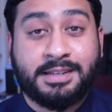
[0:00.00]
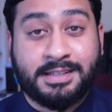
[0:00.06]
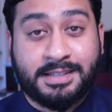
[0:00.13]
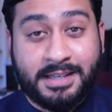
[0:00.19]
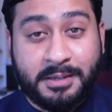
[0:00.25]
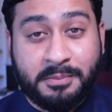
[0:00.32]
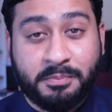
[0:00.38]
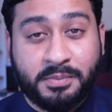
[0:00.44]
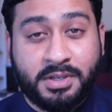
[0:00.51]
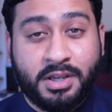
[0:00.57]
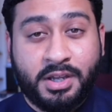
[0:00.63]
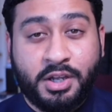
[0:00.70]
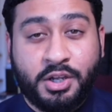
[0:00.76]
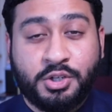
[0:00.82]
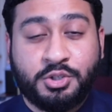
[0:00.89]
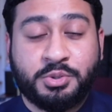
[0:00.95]
attempt
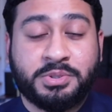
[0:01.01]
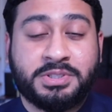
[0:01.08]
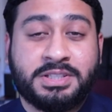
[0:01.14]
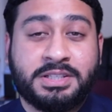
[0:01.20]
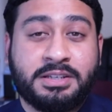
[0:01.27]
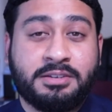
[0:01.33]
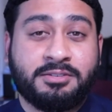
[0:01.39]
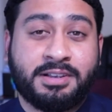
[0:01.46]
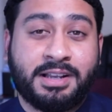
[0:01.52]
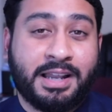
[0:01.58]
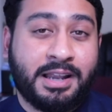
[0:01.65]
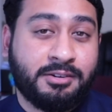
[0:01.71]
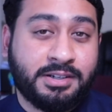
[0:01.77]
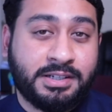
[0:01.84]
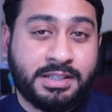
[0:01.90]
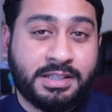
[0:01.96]
to achieve
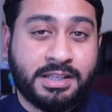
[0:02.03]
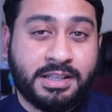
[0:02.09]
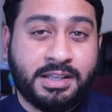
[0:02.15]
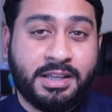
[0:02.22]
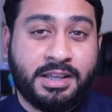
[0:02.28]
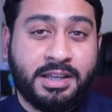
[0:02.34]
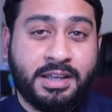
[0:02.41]
clarity